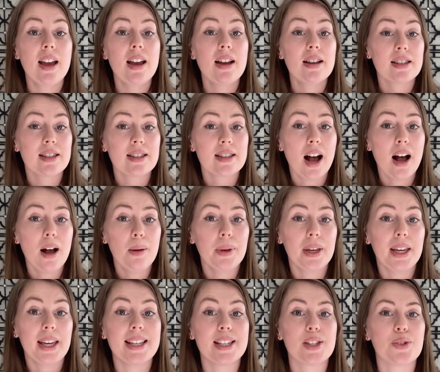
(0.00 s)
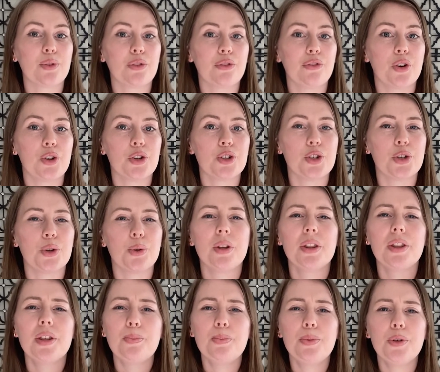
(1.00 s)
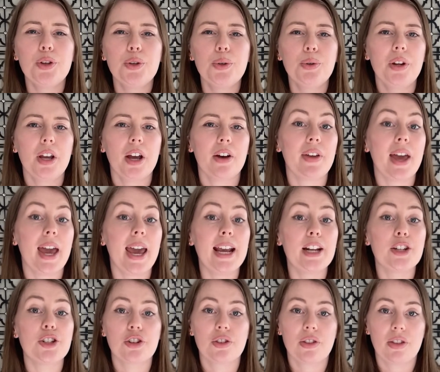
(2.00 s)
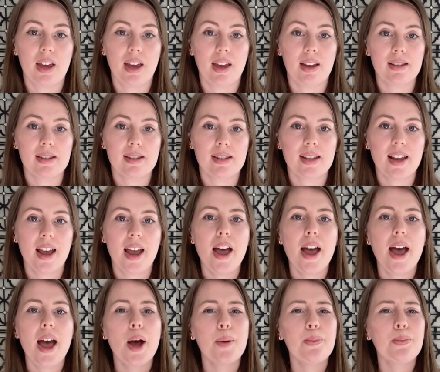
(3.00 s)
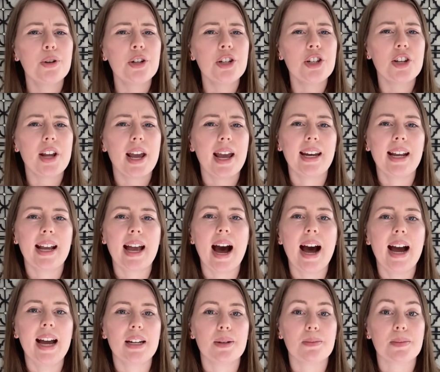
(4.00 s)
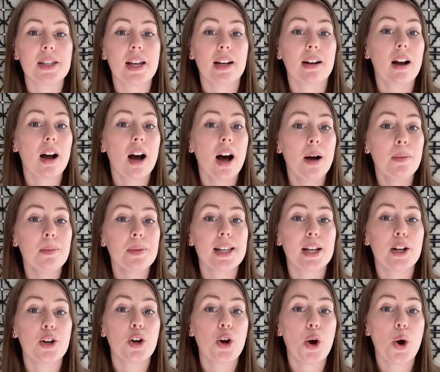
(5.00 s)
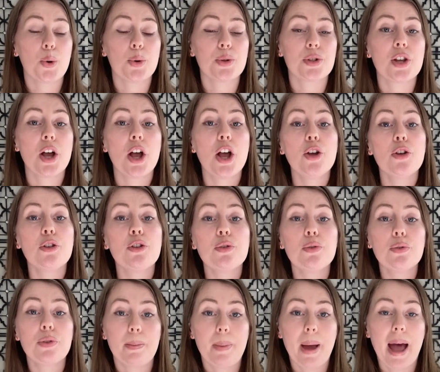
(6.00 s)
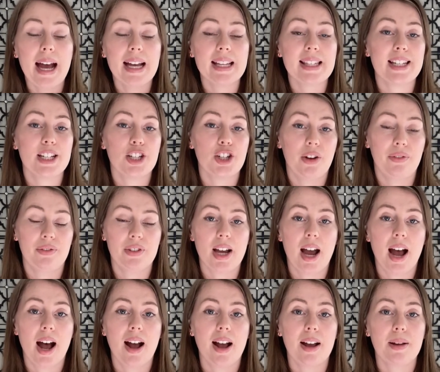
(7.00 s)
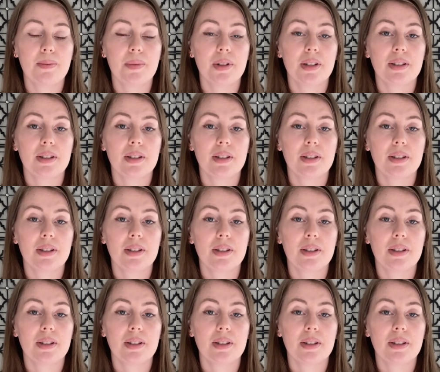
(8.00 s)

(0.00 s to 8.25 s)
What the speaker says: Sabi is referred to the beauty of aged things, appreciating items that comes and goes through the passage of time.